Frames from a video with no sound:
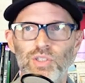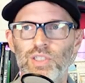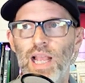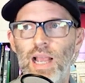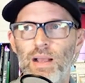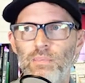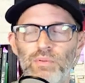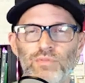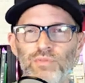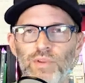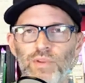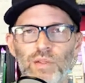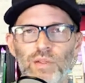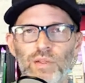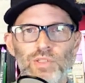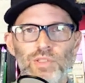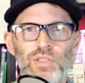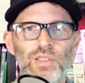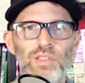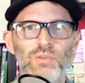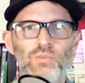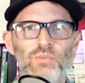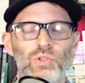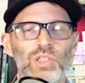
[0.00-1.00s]
Apple
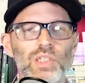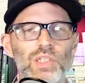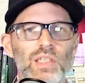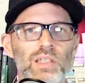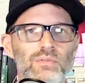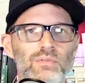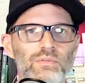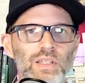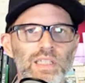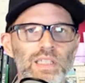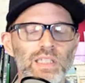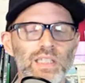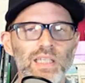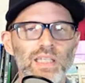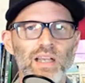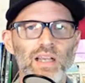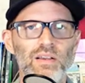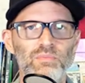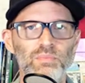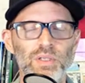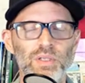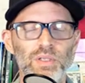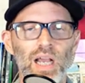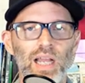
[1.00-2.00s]
famously wouldn't give in to the
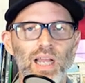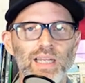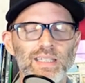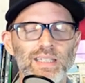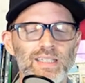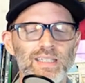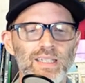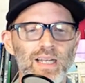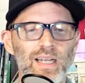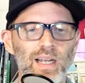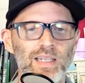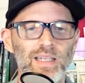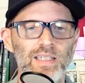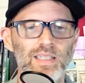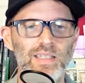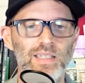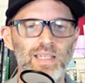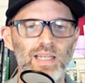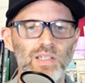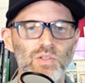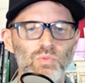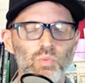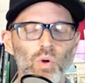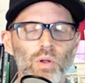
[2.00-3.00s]
FBI in the United
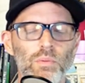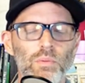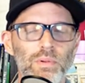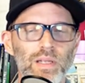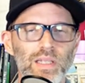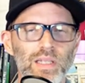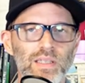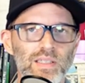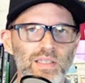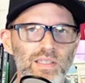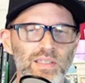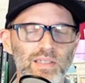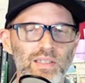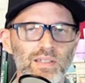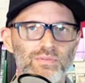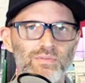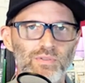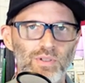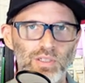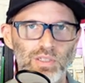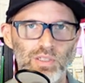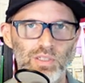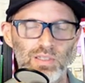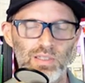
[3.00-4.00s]
States. What made this
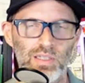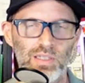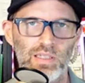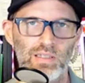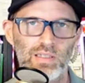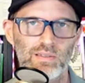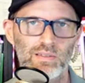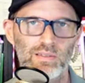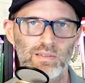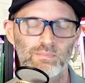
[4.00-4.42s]
different, do you think?